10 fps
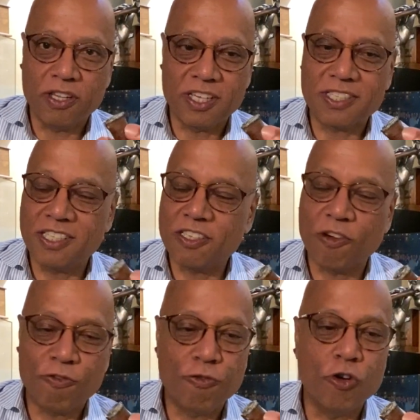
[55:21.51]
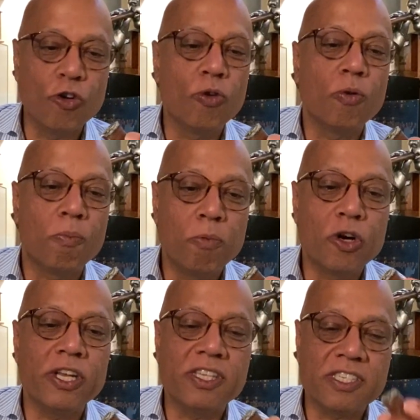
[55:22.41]
This is a full
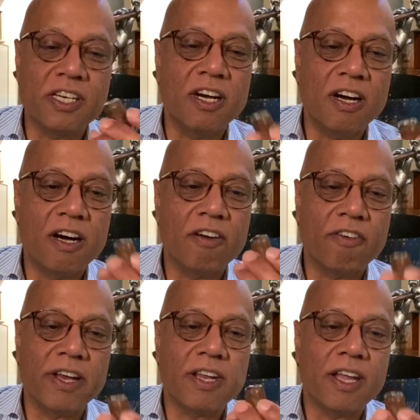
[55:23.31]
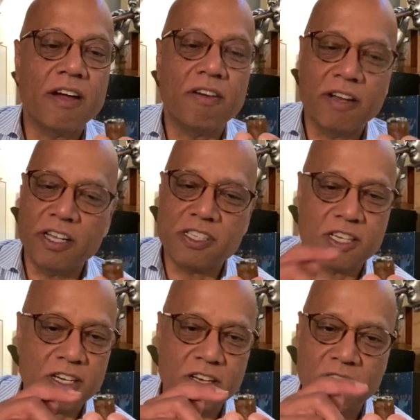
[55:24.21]
bodied cigar right now. It
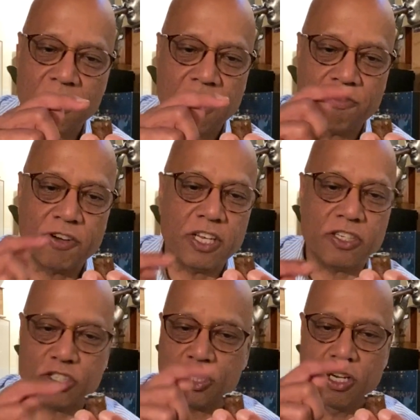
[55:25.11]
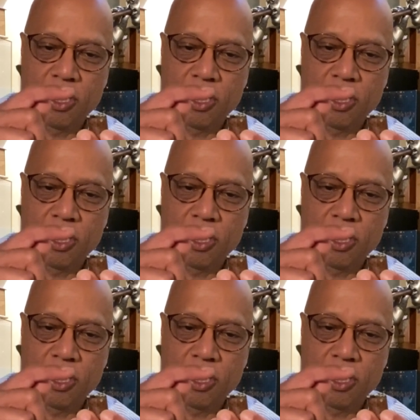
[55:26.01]
turned half an inch.